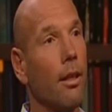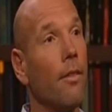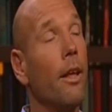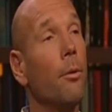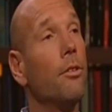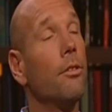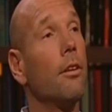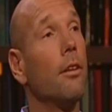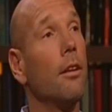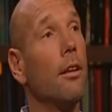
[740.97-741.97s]
There was
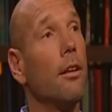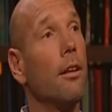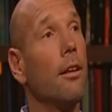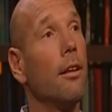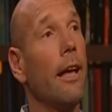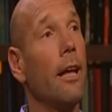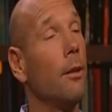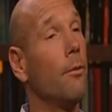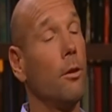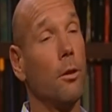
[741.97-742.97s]
a hell
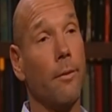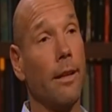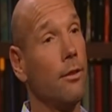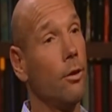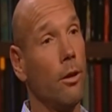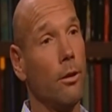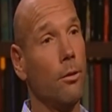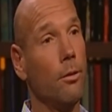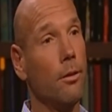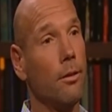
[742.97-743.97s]
of a lot of other
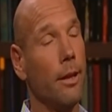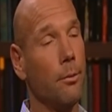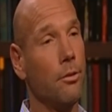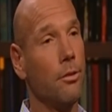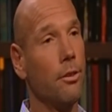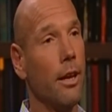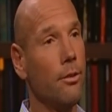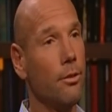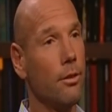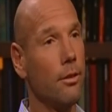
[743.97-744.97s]
dialogue that was
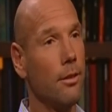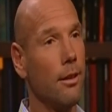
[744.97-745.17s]
discussed,